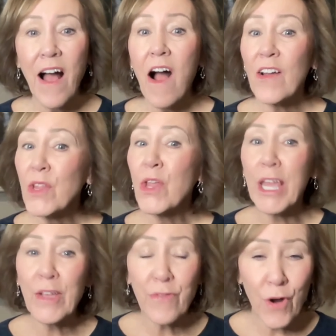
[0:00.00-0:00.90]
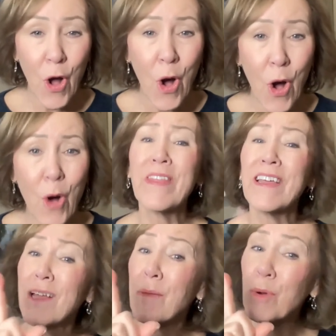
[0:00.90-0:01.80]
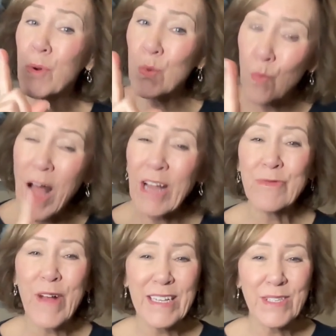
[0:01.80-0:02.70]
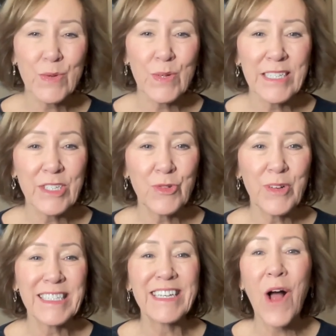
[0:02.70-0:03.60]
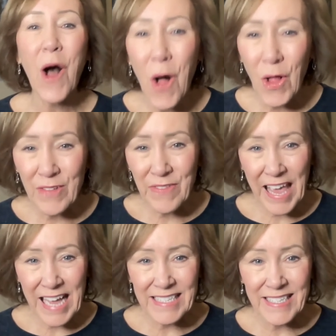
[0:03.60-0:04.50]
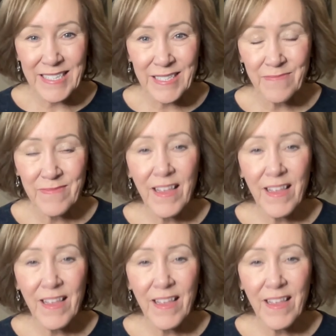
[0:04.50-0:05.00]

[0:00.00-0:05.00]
Are you looking for a home in the number 1 ranked school district in all of Kansas?